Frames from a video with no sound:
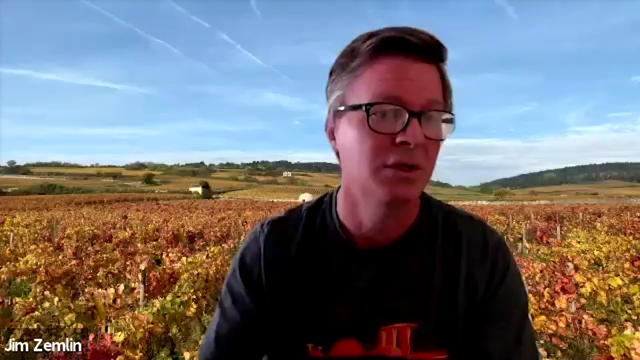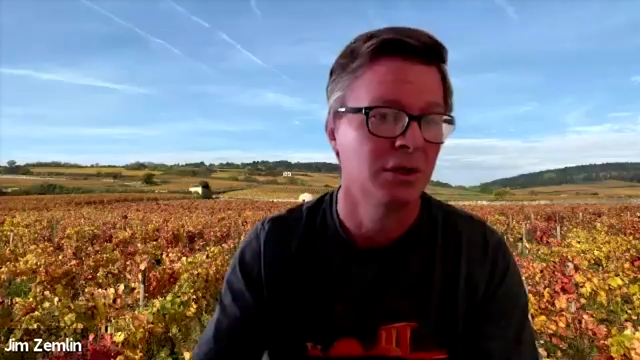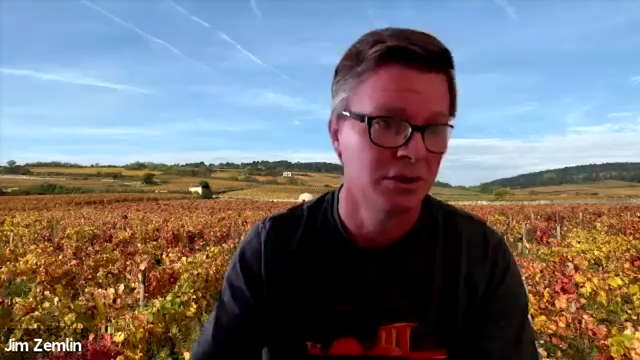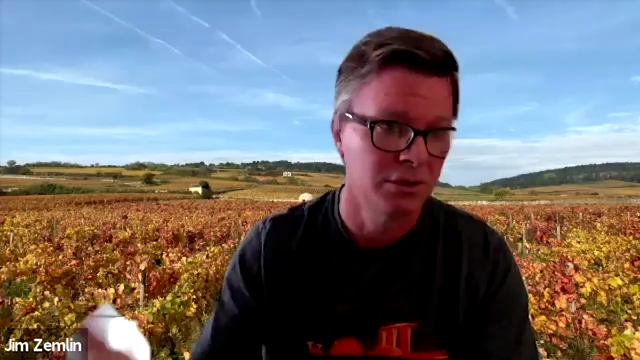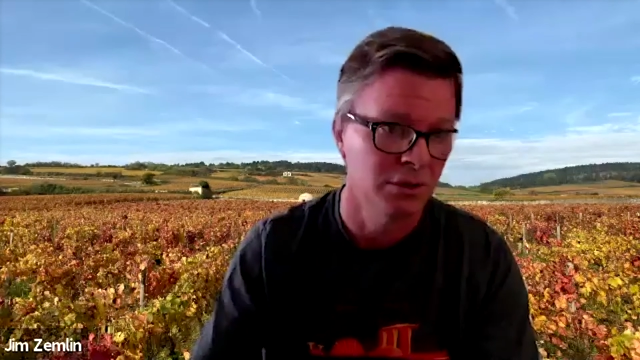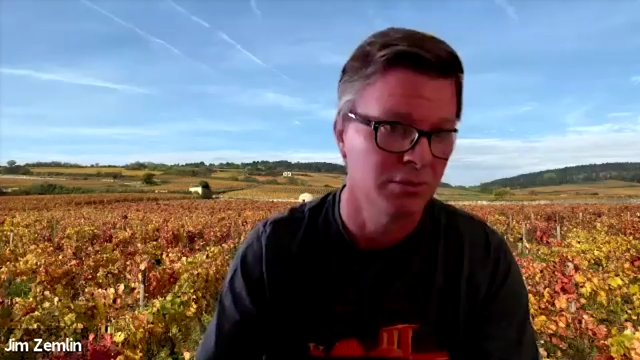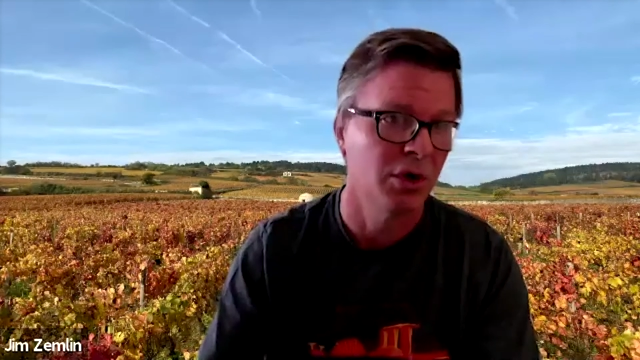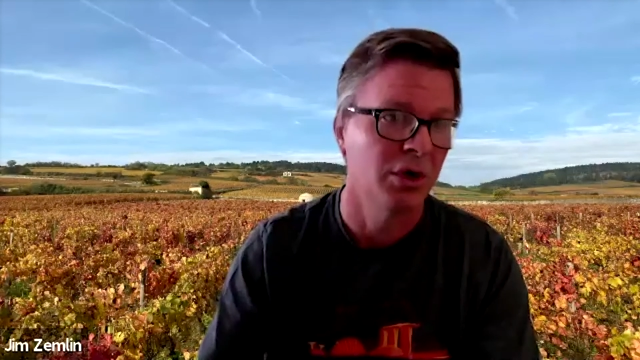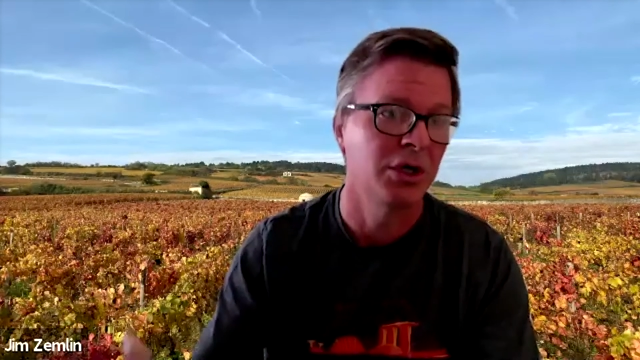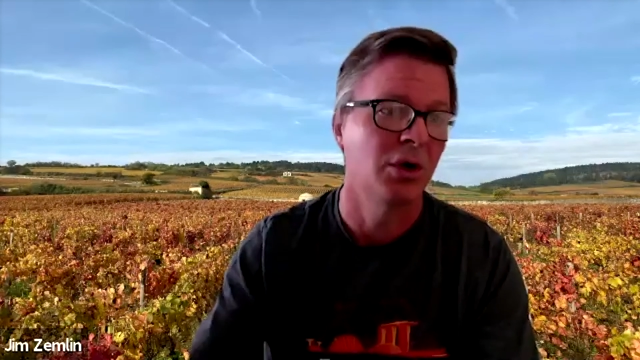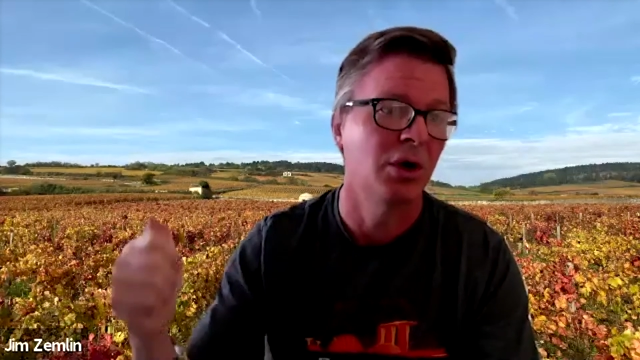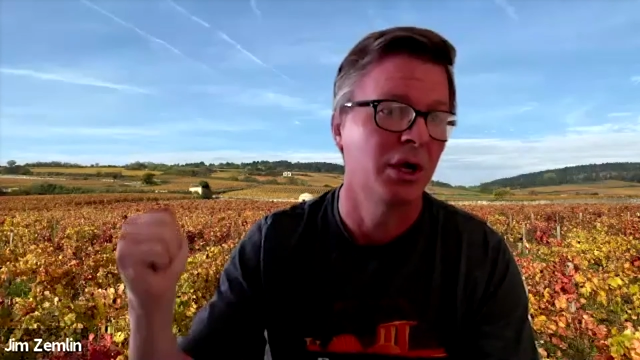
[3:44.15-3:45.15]

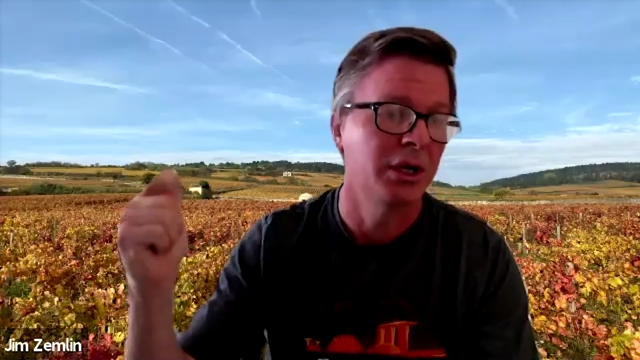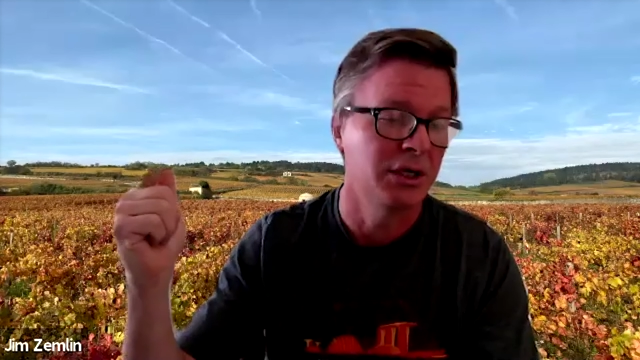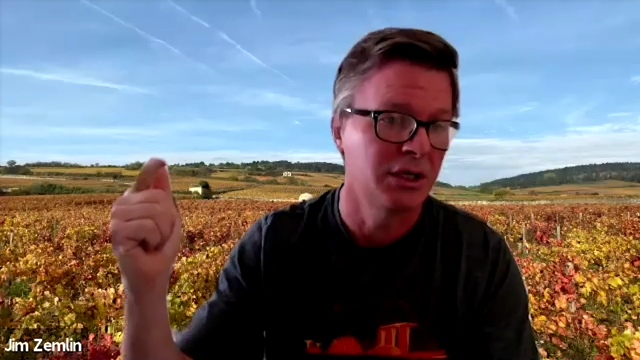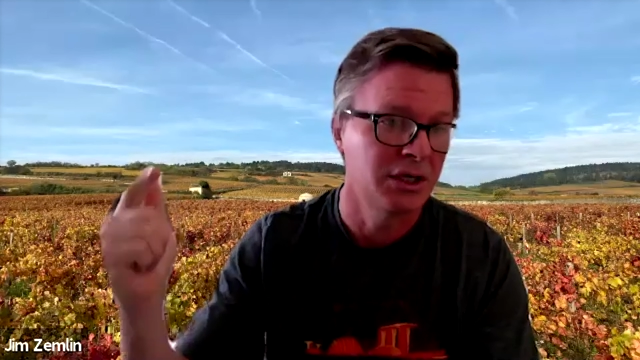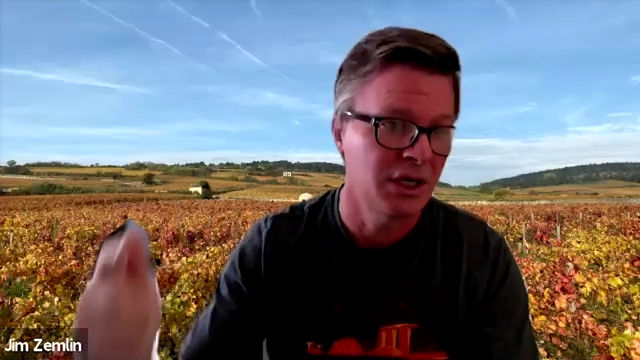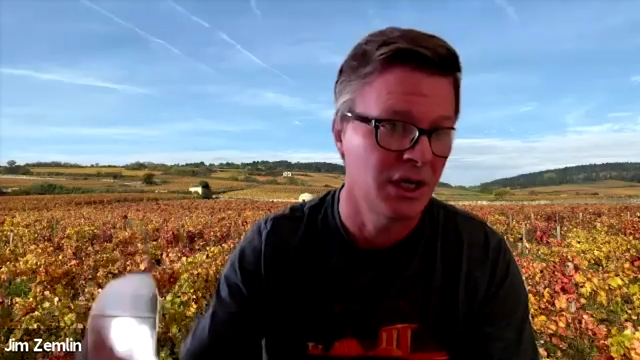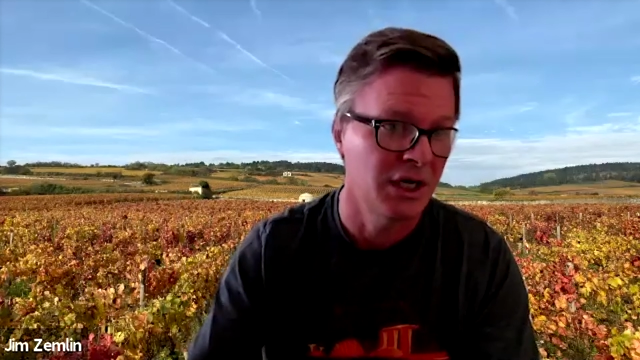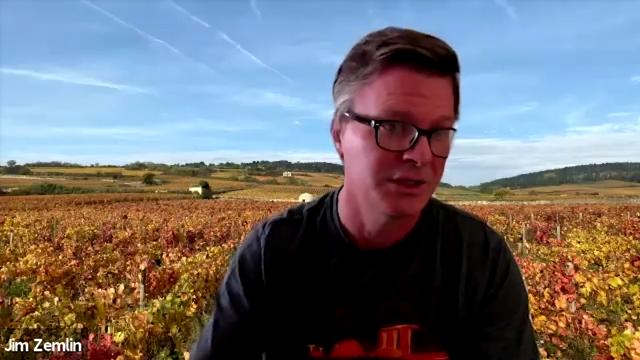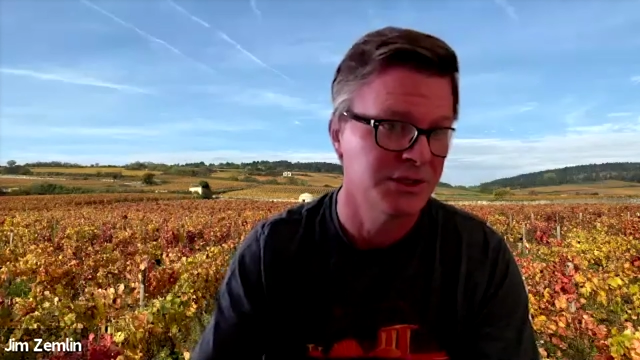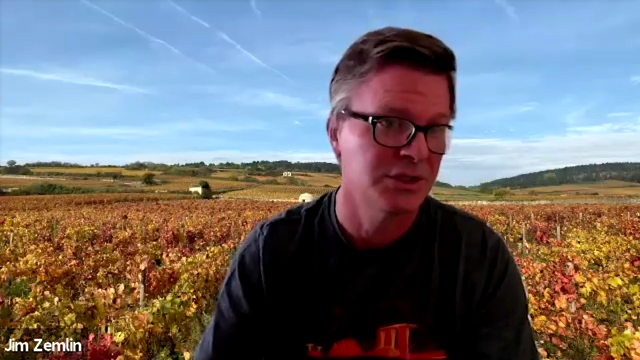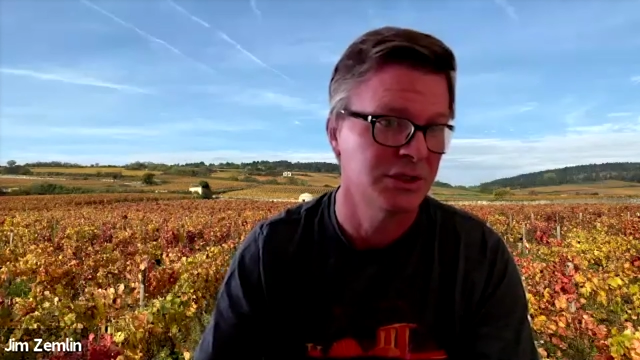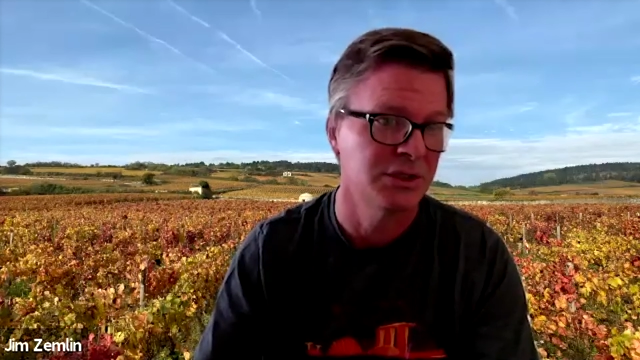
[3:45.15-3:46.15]
third-party audit,
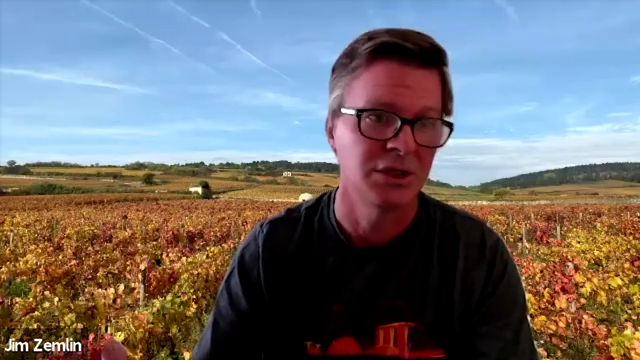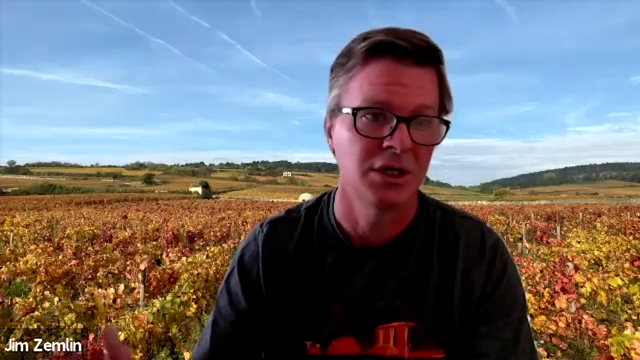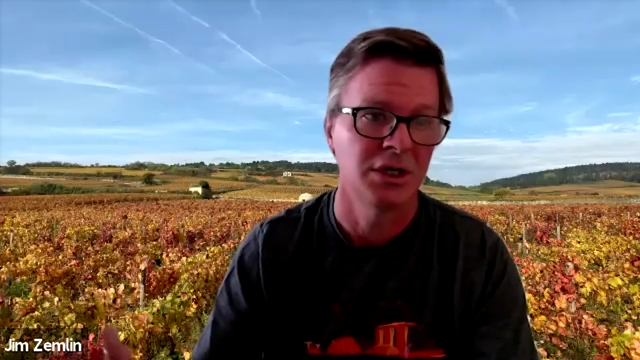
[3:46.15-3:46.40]
constant